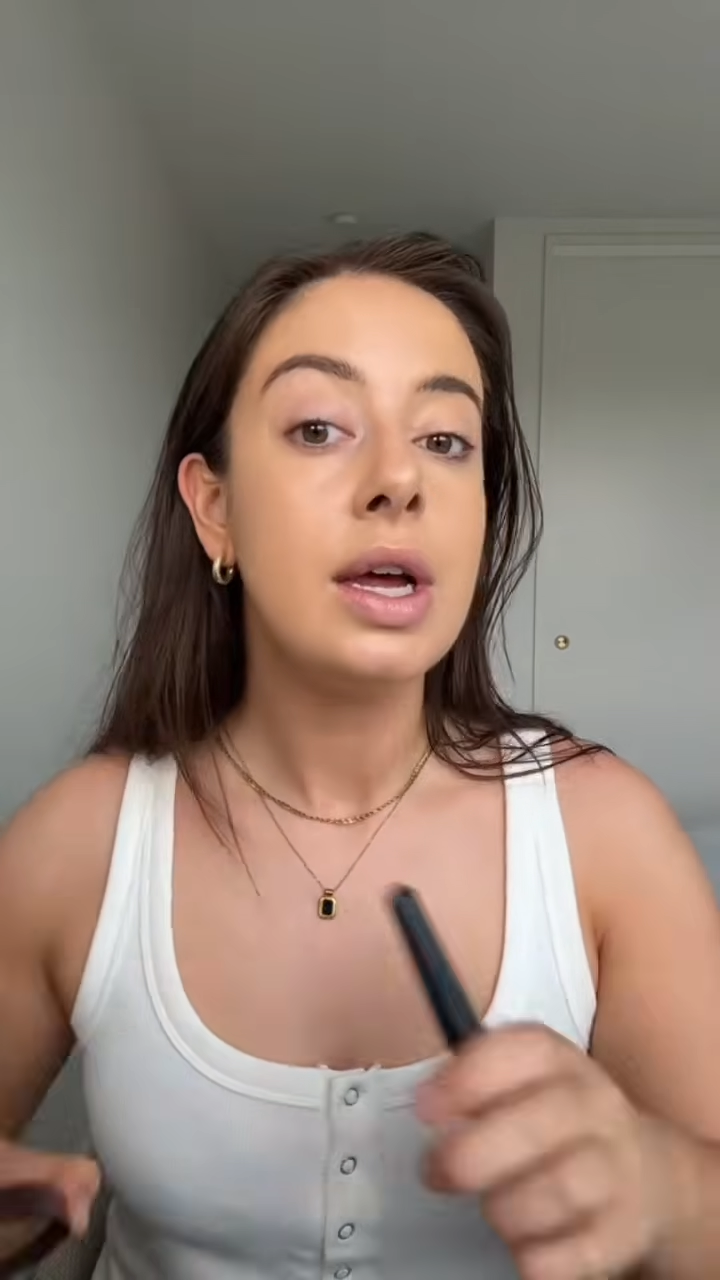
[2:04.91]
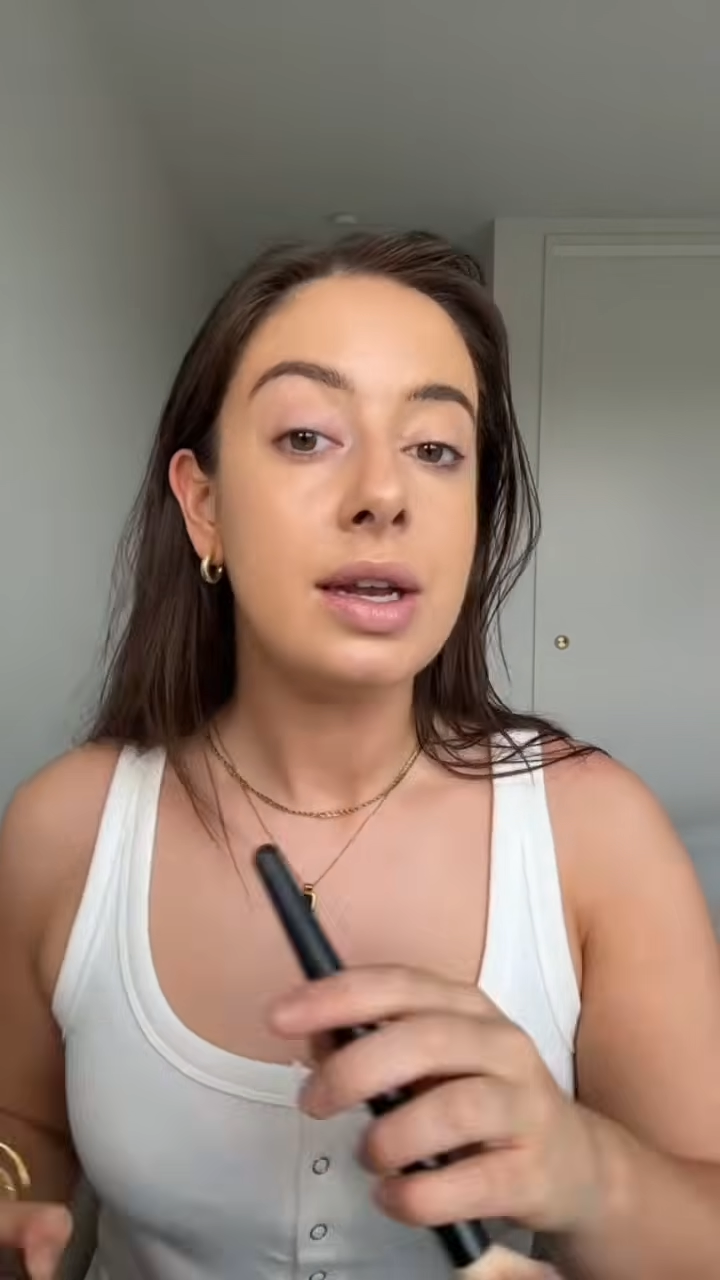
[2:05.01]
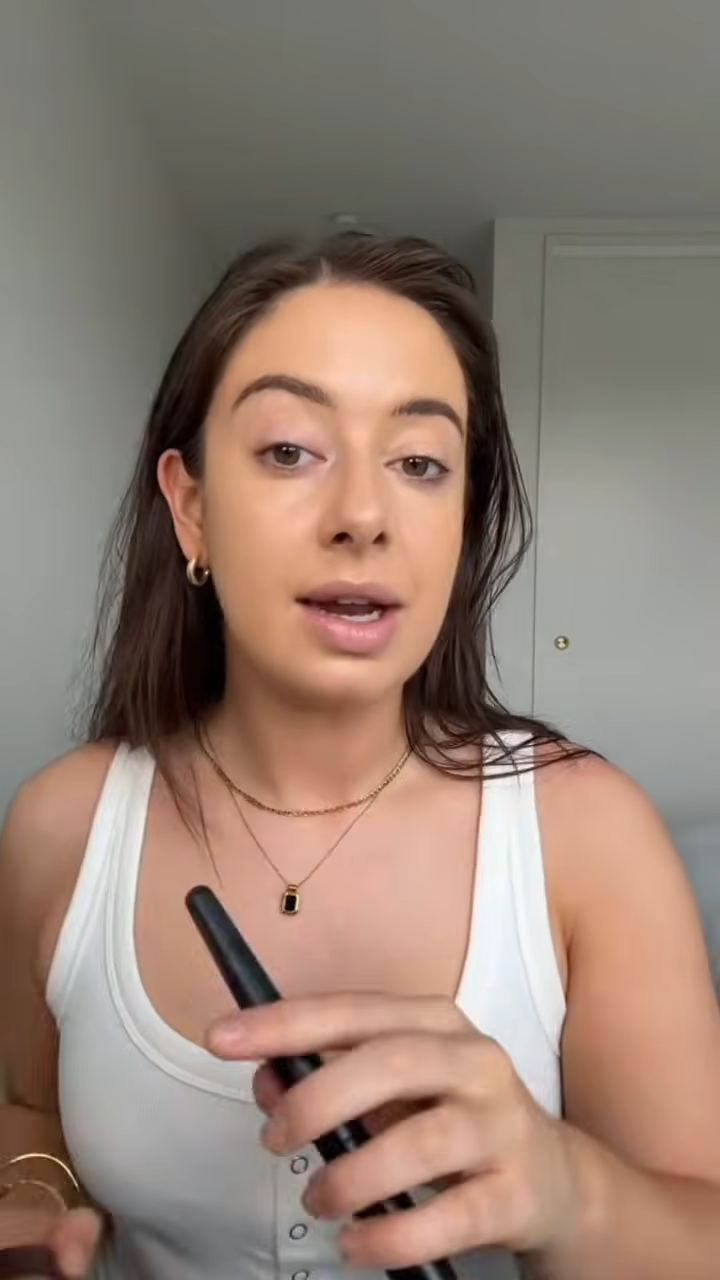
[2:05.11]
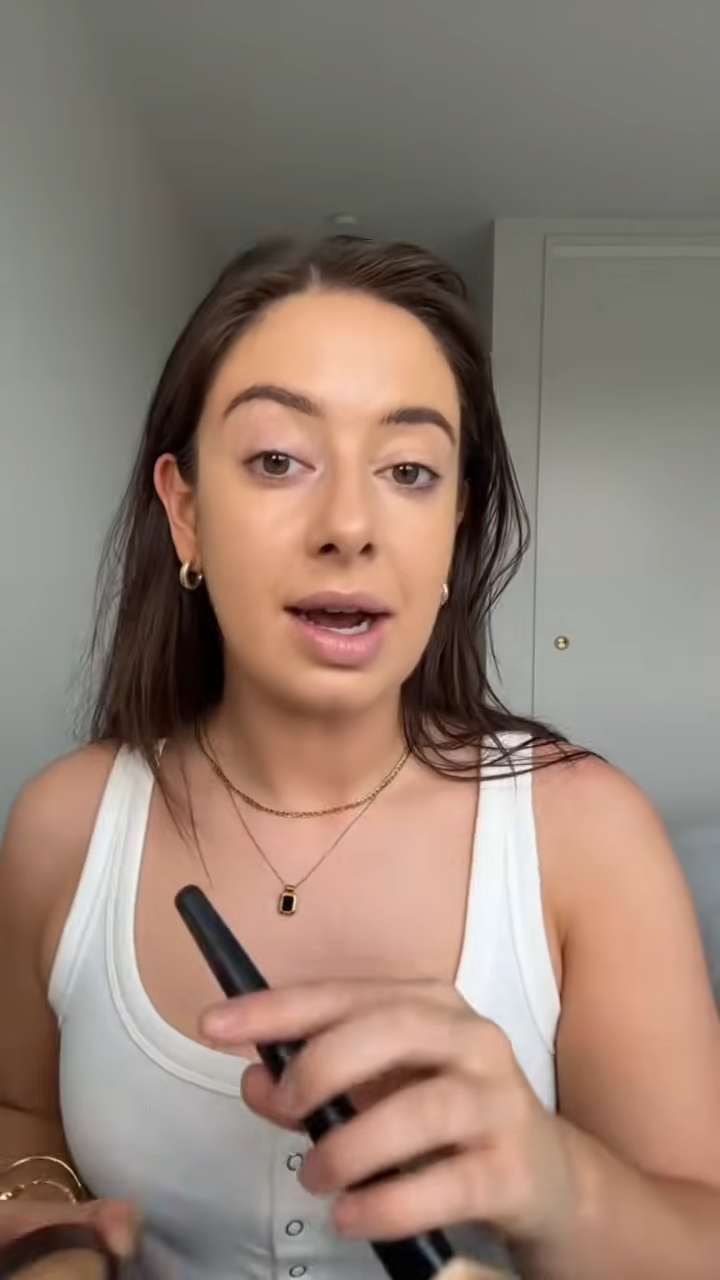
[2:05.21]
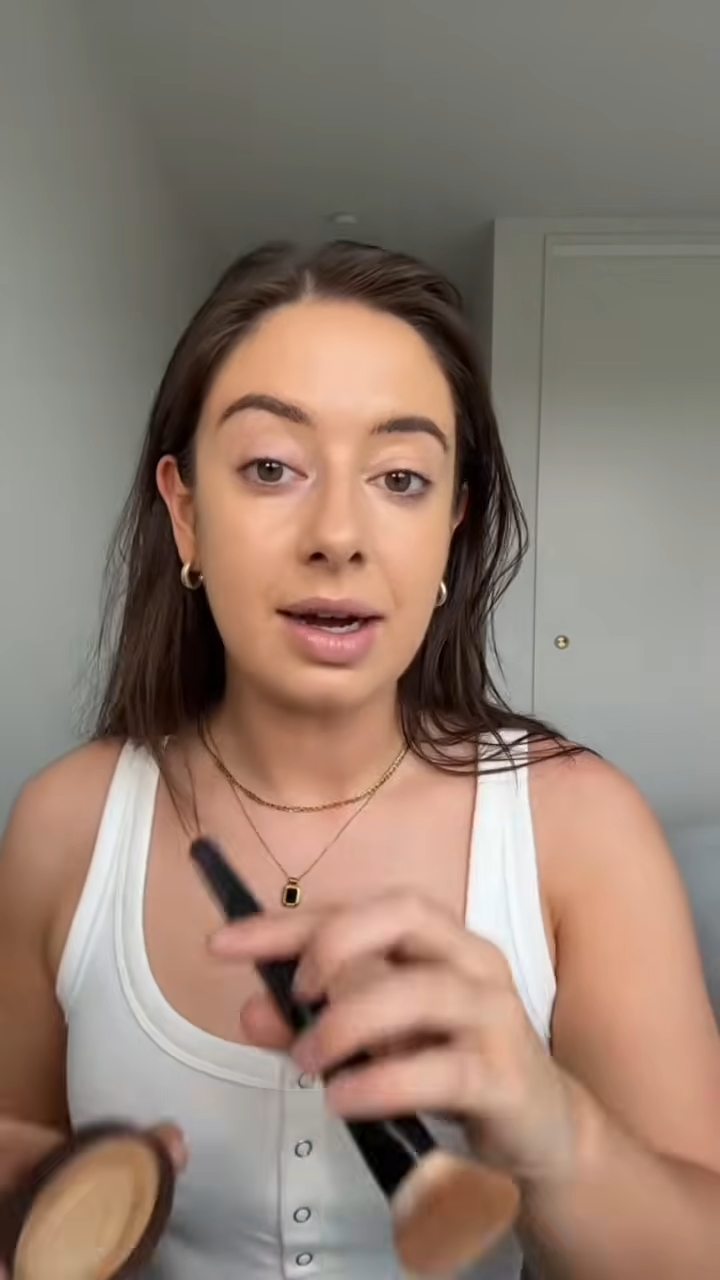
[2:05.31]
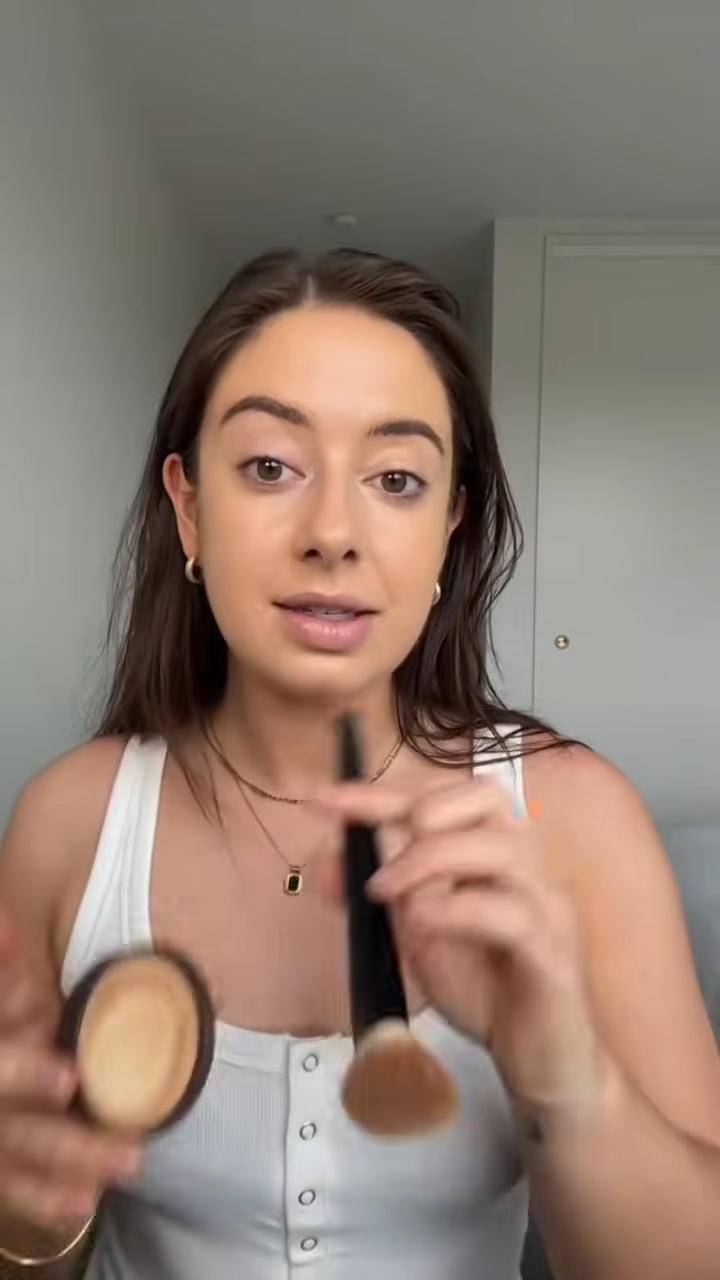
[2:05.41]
Now,